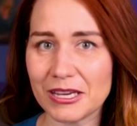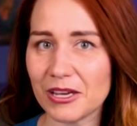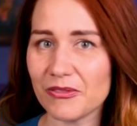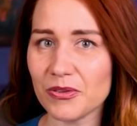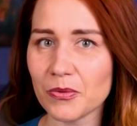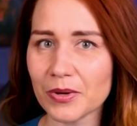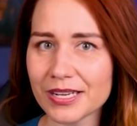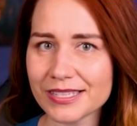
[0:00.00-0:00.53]

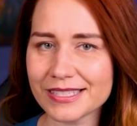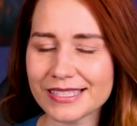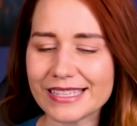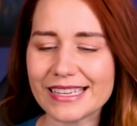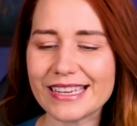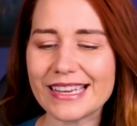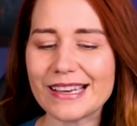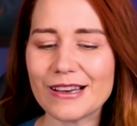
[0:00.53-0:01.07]
If you want to
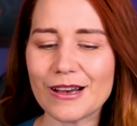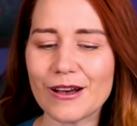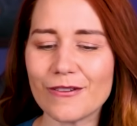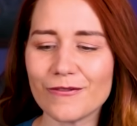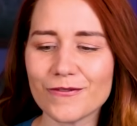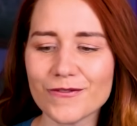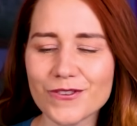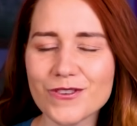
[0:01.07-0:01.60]
see a
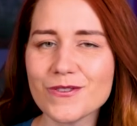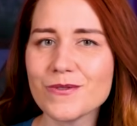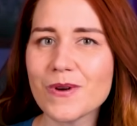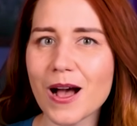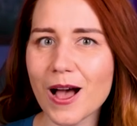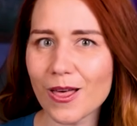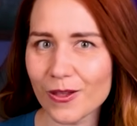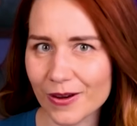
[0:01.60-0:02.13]
few
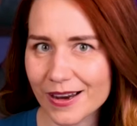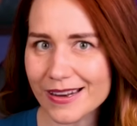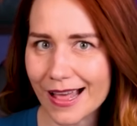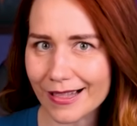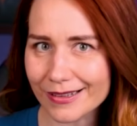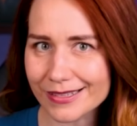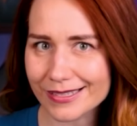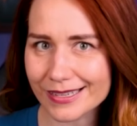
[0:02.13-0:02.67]
other
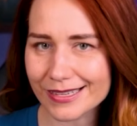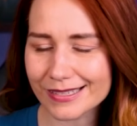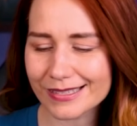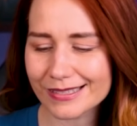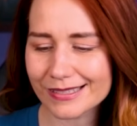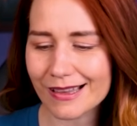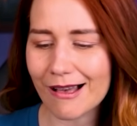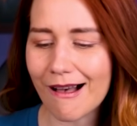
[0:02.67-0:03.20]

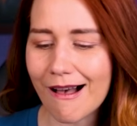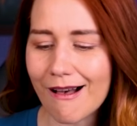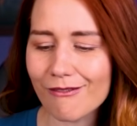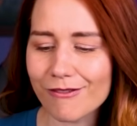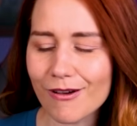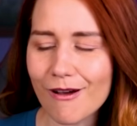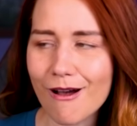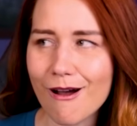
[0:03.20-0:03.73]
analysis
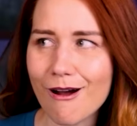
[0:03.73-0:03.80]
of